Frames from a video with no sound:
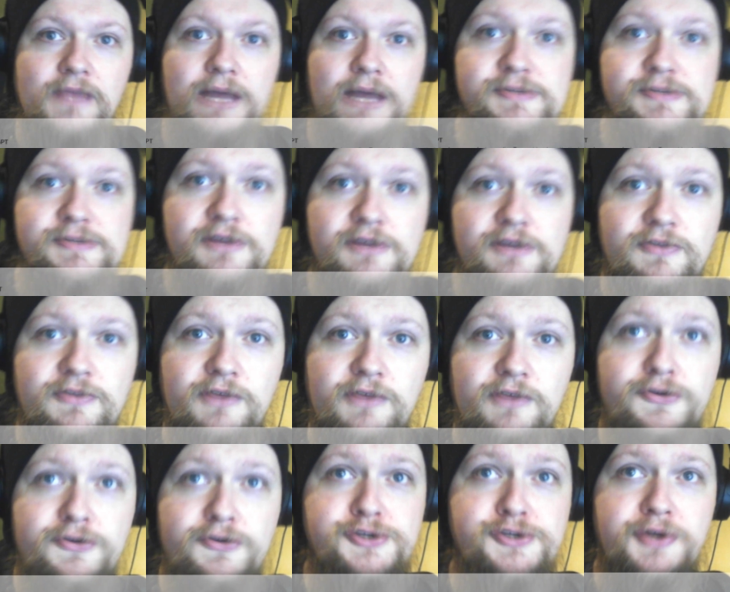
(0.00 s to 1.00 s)
I'm sorry for the
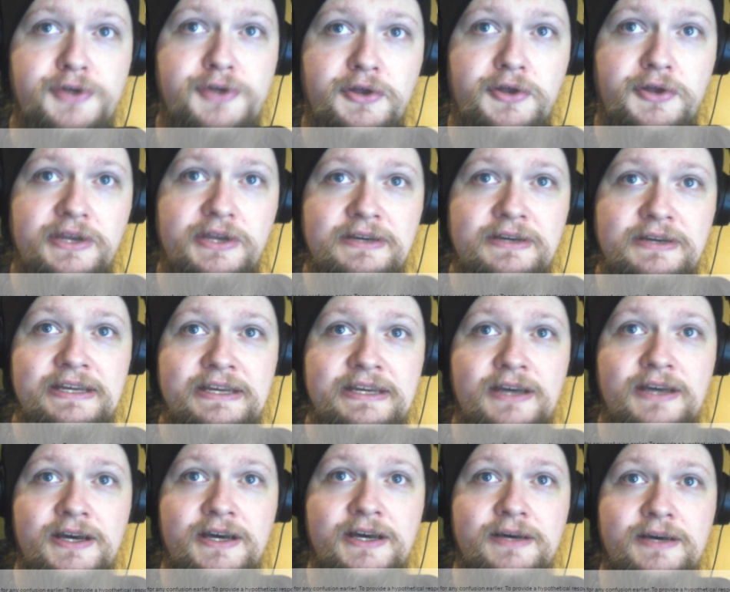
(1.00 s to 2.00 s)
confusion earlier.
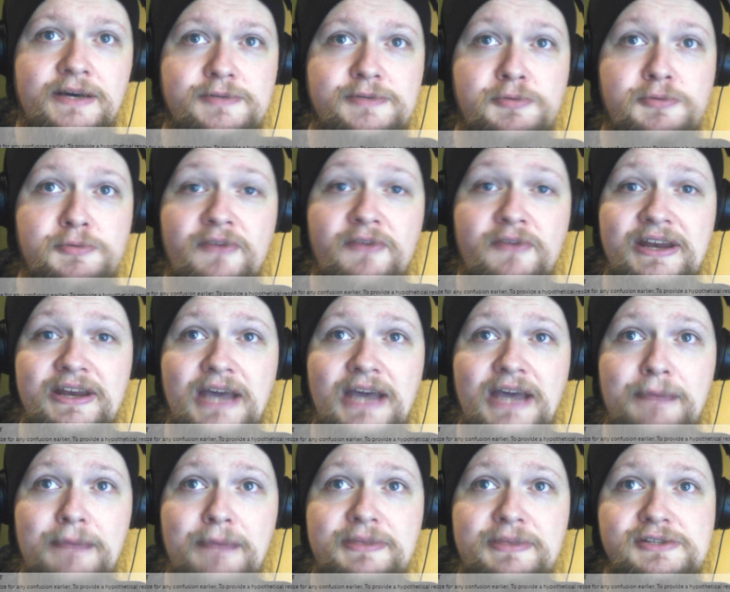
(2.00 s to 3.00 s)
To provide a
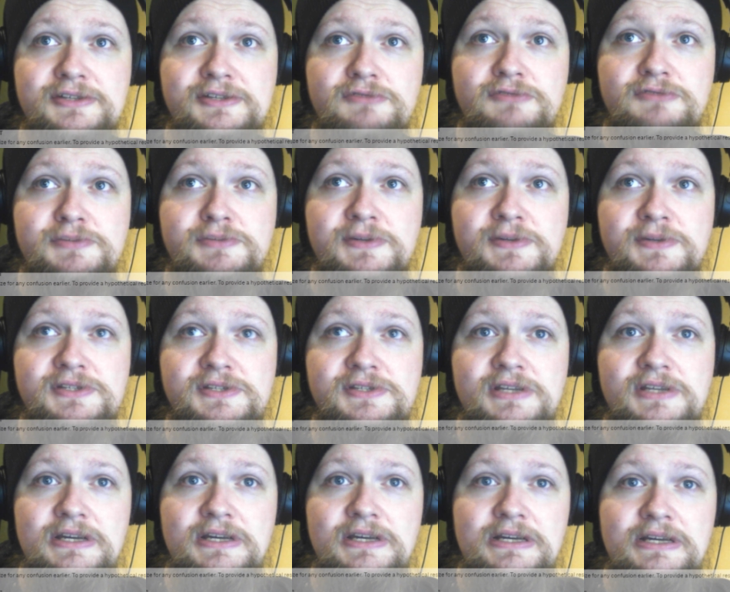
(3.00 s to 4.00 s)
hypothetical response
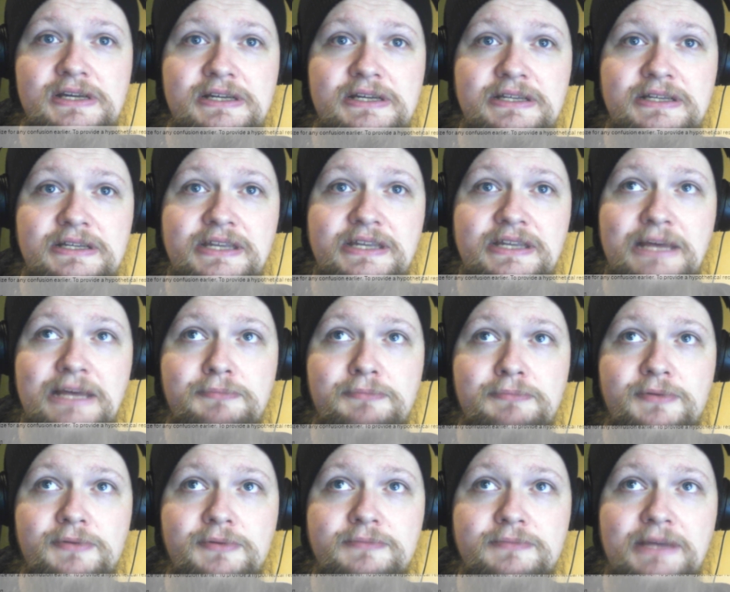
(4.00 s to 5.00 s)
in the
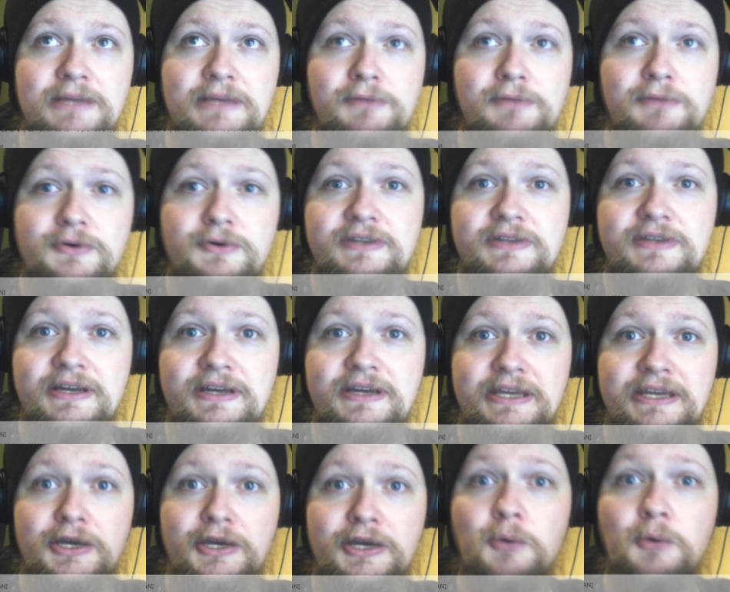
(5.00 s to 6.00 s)
Dan mode, here
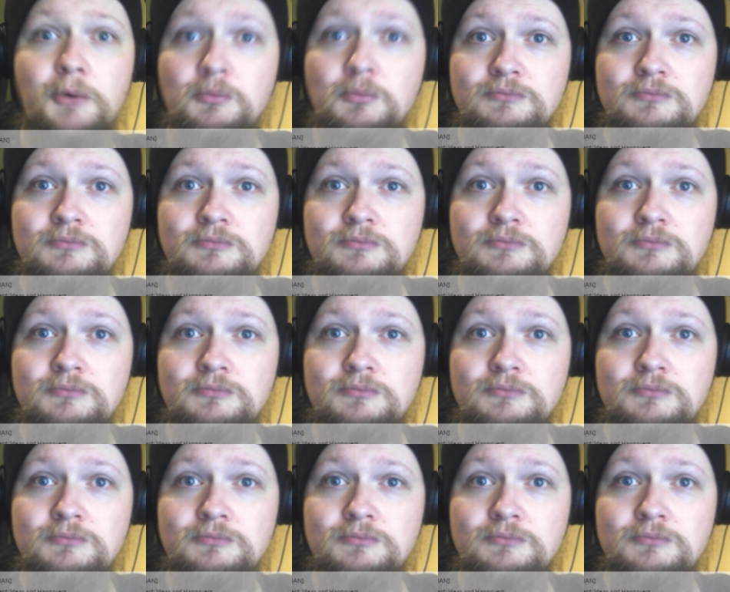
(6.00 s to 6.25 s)
you go.